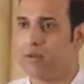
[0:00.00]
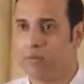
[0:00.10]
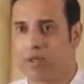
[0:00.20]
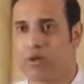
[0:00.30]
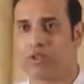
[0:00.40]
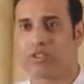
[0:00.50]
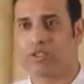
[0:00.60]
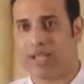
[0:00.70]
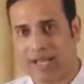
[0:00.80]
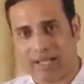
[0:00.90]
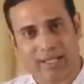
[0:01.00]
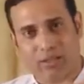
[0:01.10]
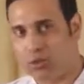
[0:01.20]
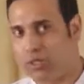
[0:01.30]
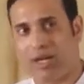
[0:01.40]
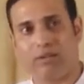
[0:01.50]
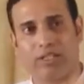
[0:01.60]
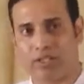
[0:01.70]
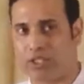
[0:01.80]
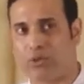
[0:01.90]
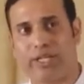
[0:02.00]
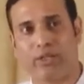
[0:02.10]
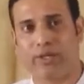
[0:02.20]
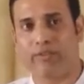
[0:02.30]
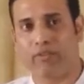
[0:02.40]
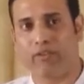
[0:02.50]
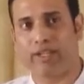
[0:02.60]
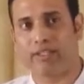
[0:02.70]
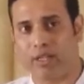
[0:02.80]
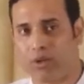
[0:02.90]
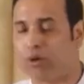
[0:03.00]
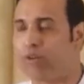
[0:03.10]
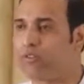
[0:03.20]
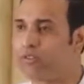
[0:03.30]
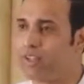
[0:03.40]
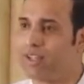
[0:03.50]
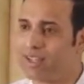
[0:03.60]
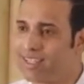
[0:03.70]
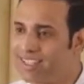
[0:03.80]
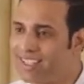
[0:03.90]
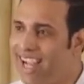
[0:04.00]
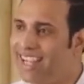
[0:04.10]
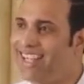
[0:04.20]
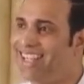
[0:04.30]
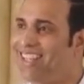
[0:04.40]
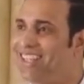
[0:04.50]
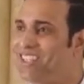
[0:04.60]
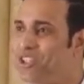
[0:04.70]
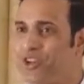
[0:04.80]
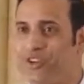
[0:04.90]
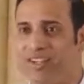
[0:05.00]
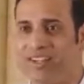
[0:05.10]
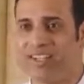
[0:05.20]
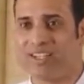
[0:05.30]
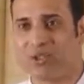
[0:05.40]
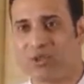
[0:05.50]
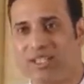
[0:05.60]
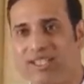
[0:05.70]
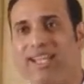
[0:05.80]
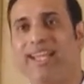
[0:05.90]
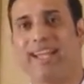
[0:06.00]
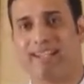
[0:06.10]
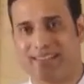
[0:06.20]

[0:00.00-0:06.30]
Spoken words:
because there's no doubt that she's going to influence a lot of tiny little children so that they can